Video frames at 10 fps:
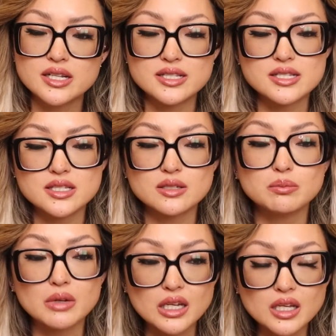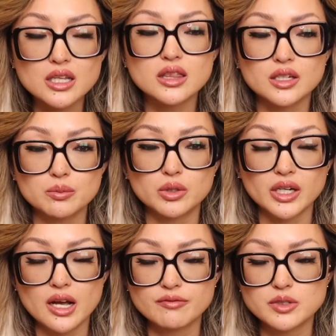because to me they're more
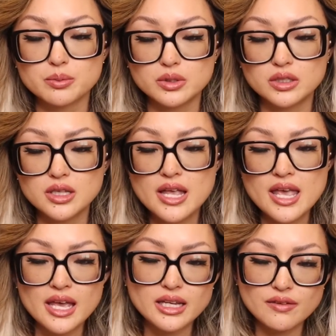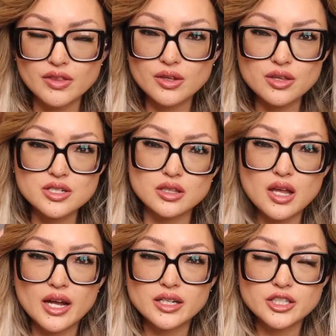comfortable, and even though there's a
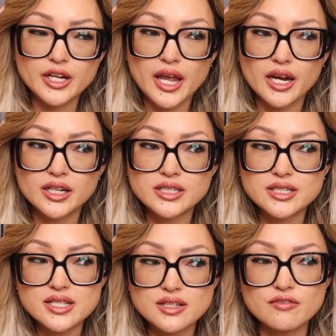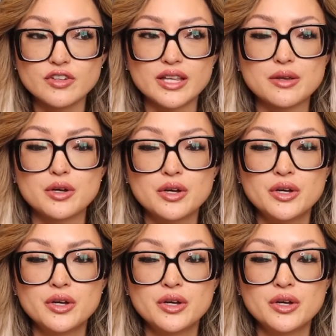lot in your hair, it doesn't feel like